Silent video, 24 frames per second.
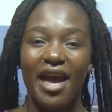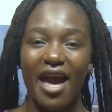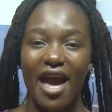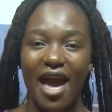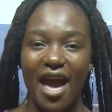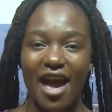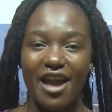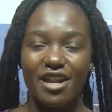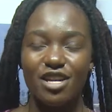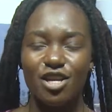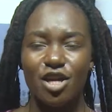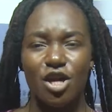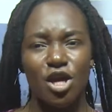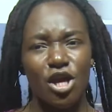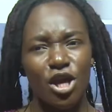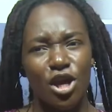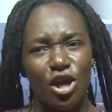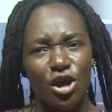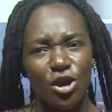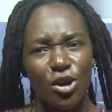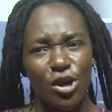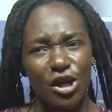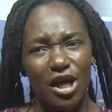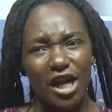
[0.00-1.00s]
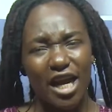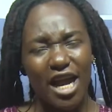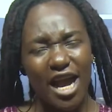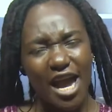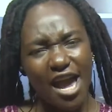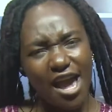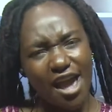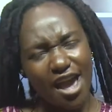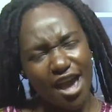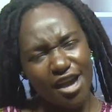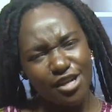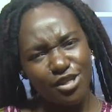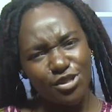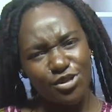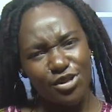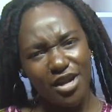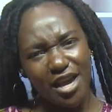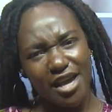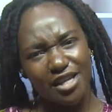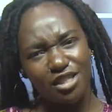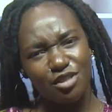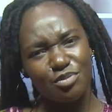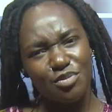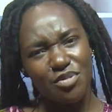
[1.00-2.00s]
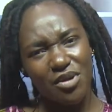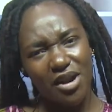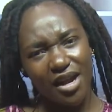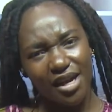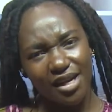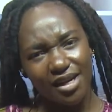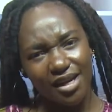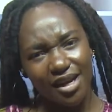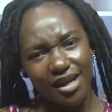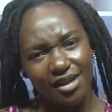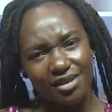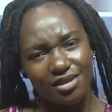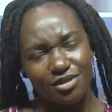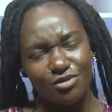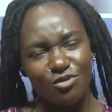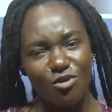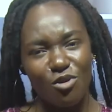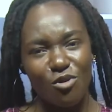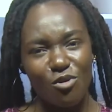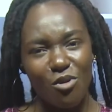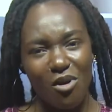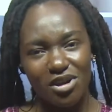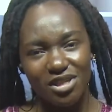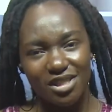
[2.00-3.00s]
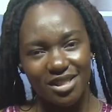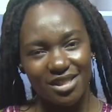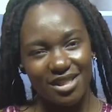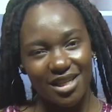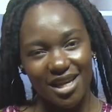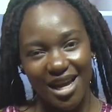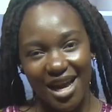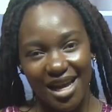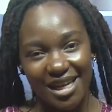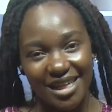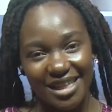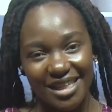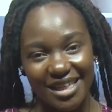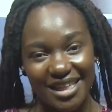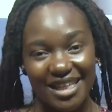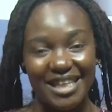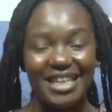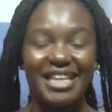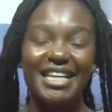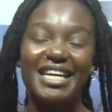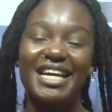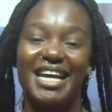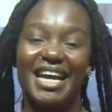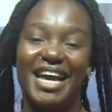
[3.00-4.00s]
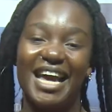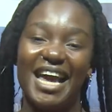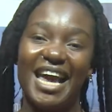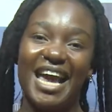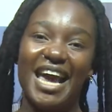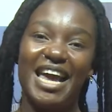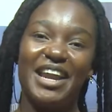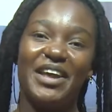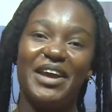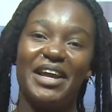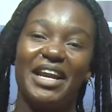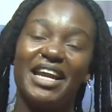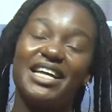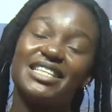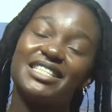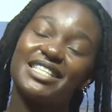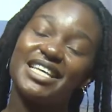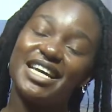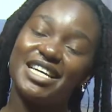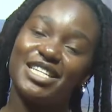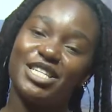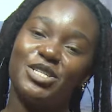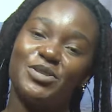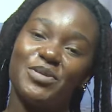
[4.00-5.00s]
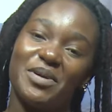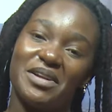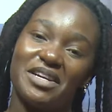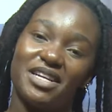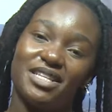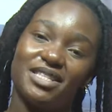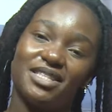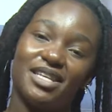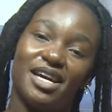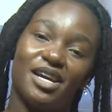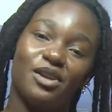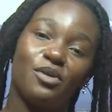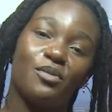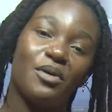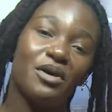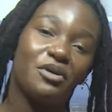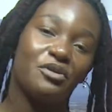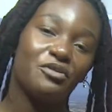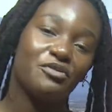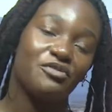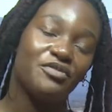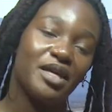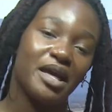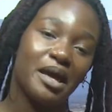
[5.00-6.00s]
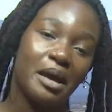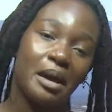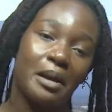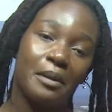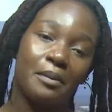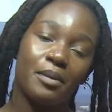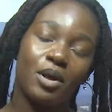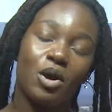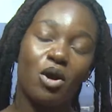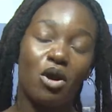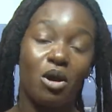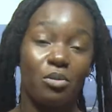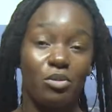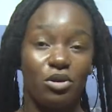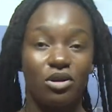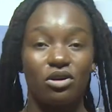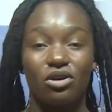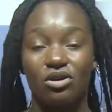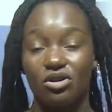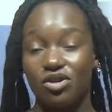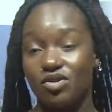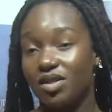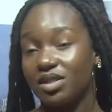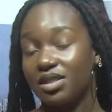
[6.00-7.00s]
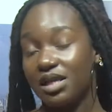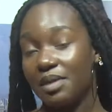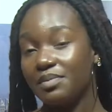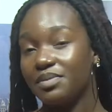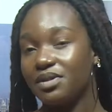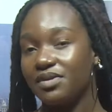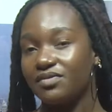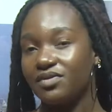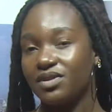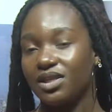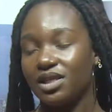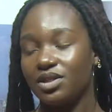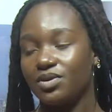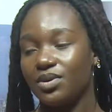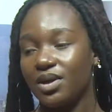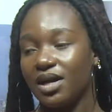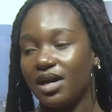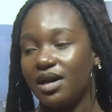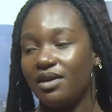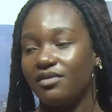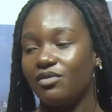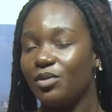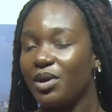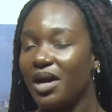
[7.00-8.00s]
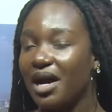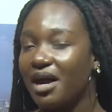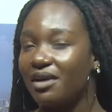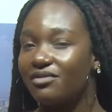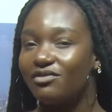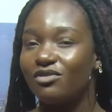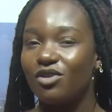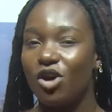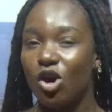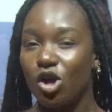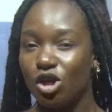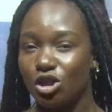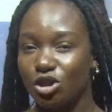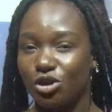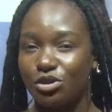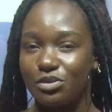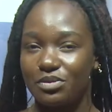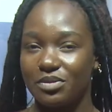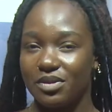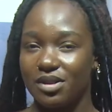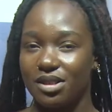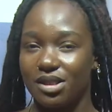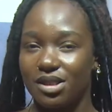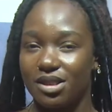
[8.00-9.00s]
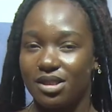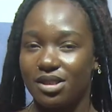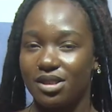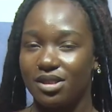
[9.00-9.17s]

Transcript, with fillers: and you're going ahead to get pregnant. For what, darling? Anyway, let's get to understand one of the common contraceptives that we have. We have condoms.